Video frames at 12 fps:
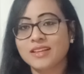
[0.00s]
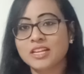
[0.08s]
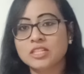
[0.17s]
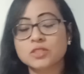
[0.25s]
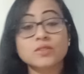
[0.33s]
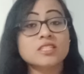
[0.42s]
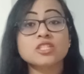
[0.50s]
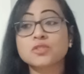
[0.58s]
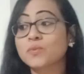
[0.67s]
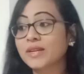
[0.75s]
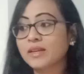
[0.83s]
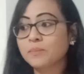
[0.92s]
So this is
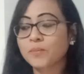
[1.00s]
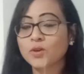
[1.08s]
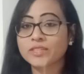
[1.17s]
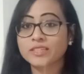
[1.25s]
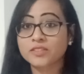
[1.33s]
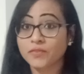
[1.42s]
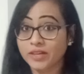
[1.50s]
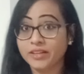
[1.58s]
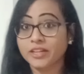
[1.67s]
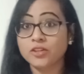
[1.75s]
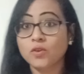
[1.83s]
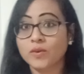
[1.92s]
very important. We are
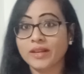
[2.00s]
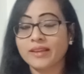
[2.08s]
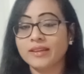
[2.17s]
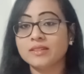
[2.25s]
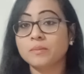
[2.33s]
ignoring it,